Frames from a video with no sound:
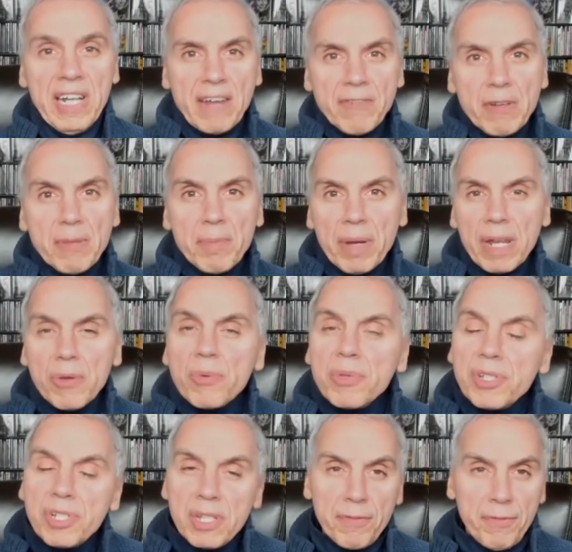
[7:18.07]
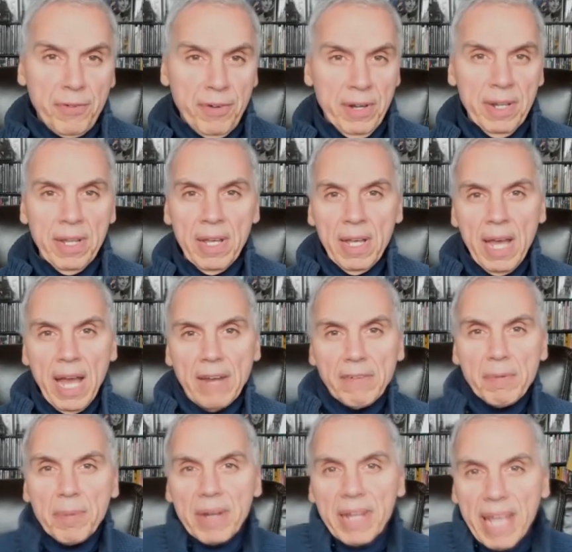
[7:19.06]
And everybody was different.
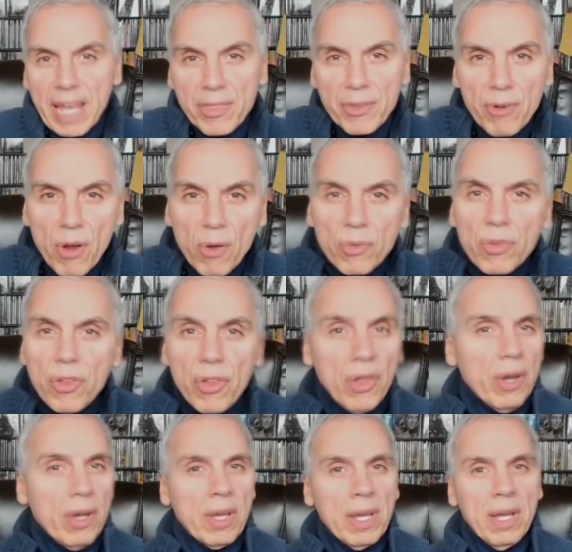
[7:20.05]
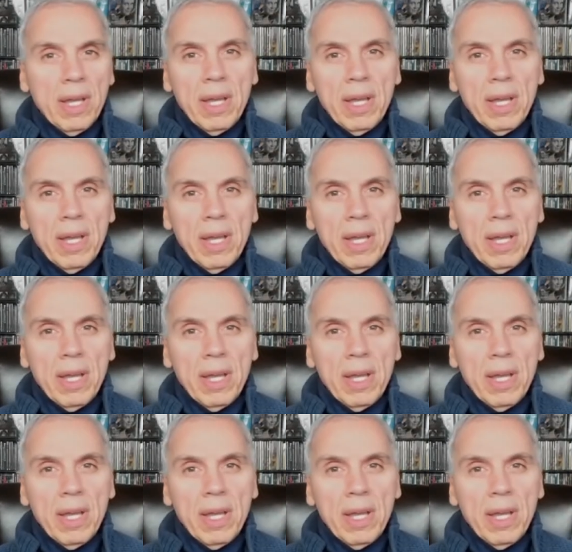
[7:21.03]
Everybody had their own look.